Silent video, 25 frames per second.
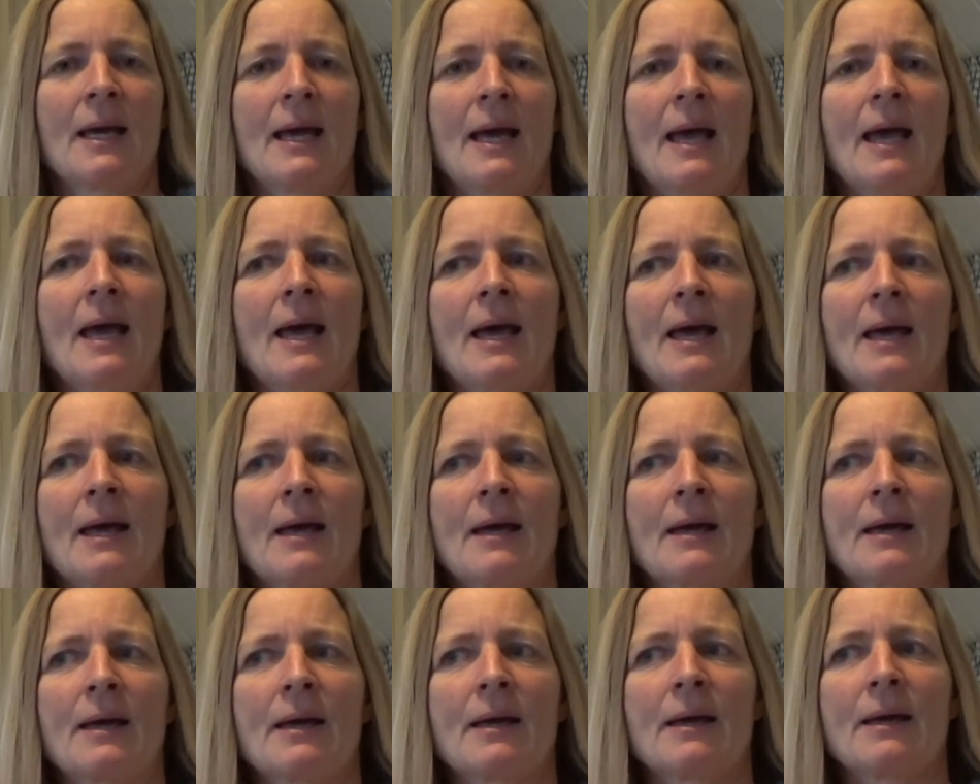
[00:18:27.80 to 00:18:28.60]

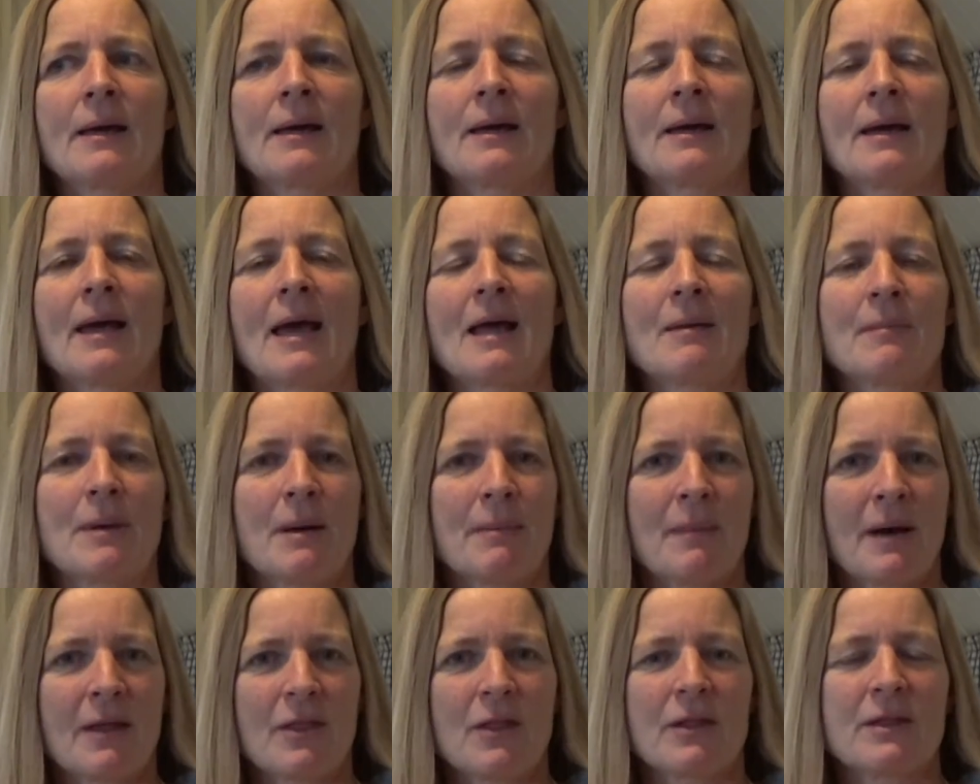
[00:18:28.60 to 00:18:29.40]
And my
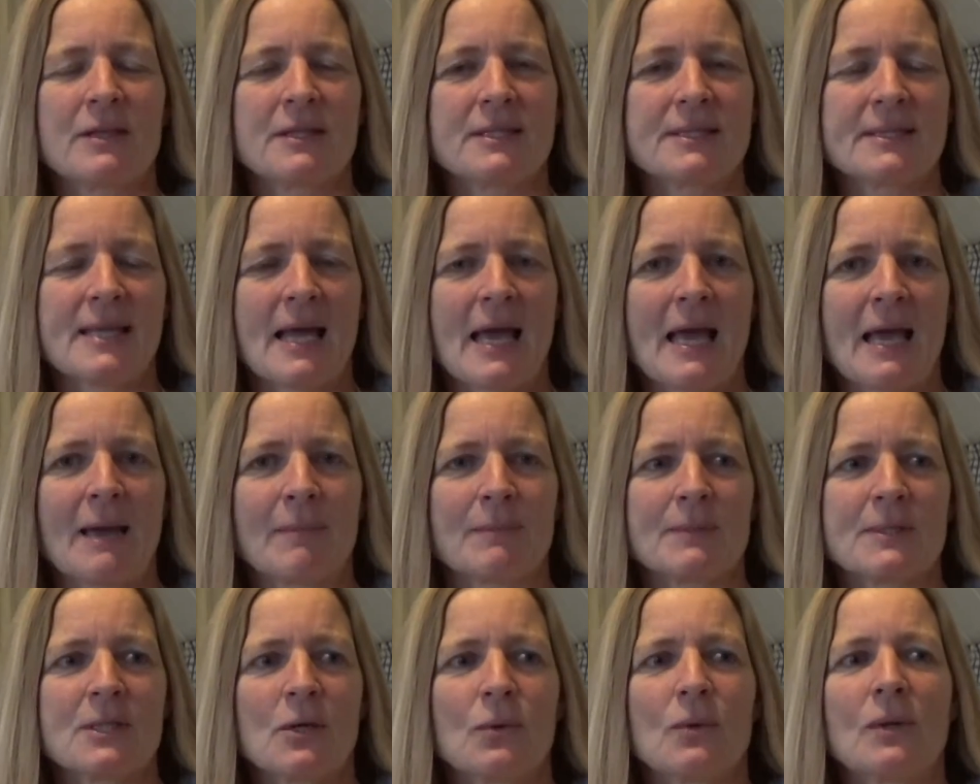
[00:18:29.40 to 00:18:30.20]
mother the
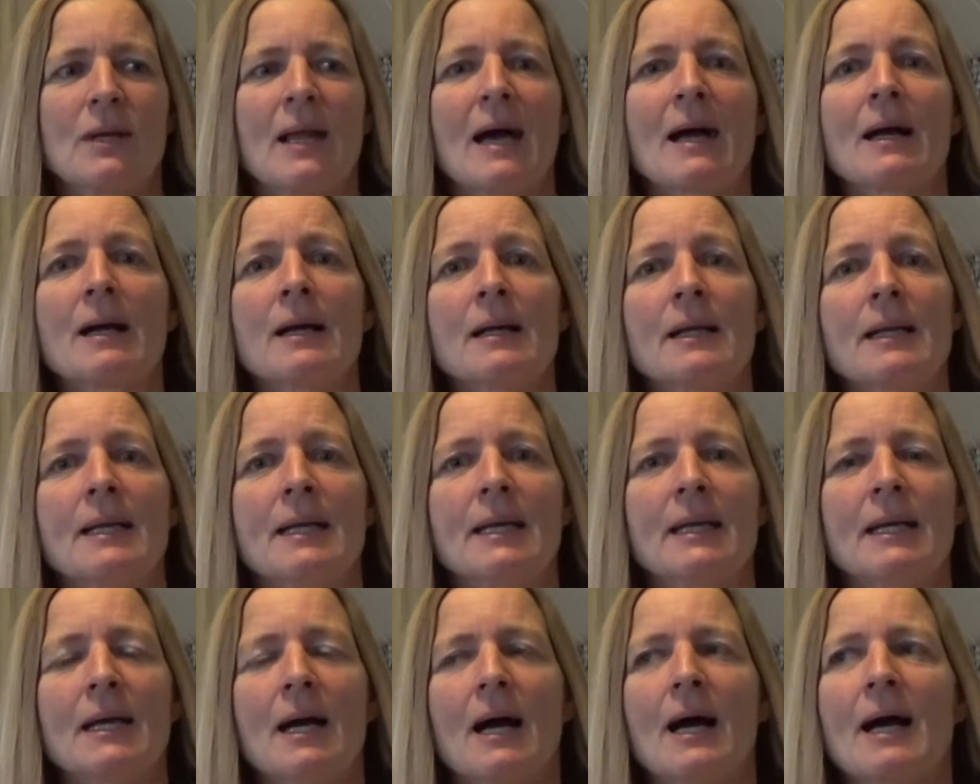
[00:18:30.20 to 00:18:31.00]
same. So
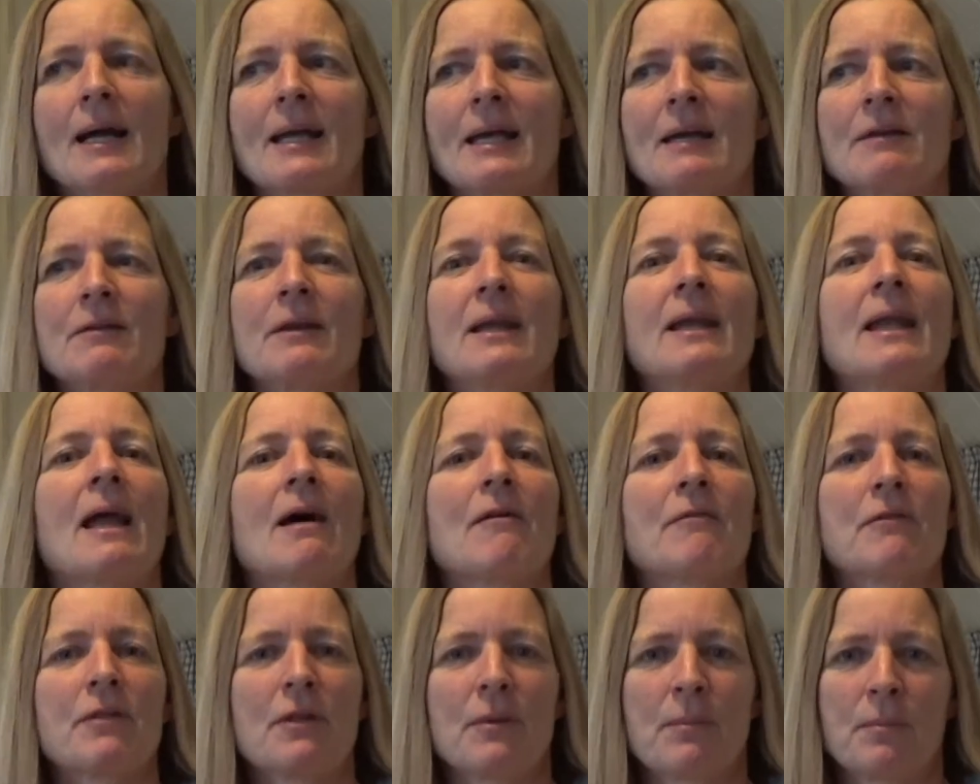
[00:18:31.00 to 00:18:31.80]
luckily I can
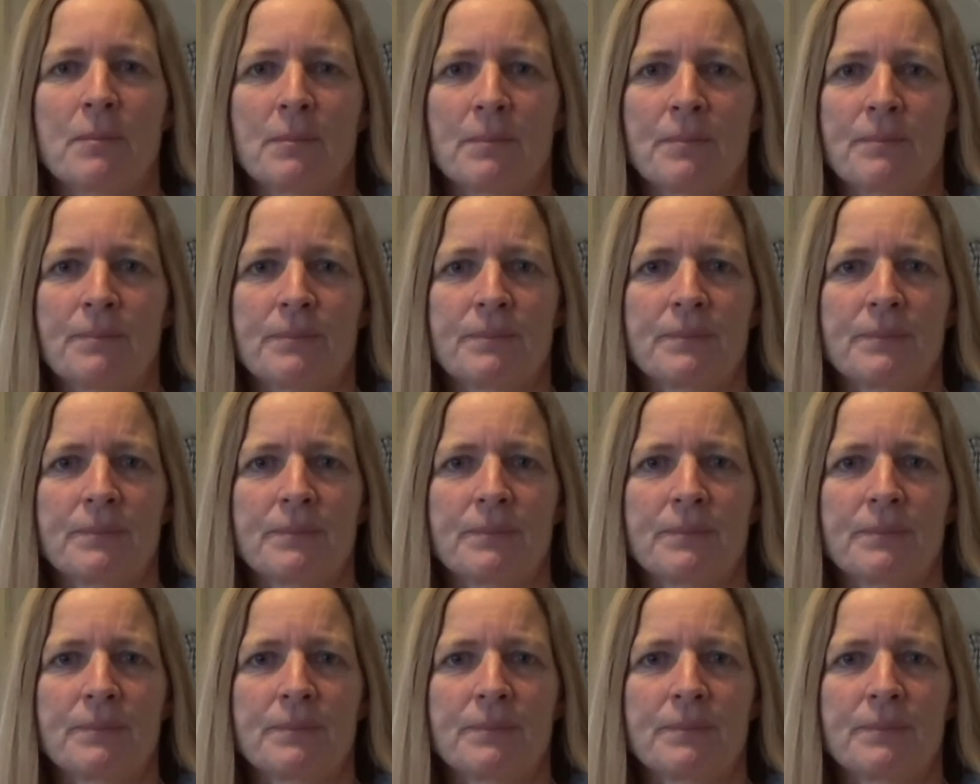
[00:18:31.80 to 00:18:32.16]
love them.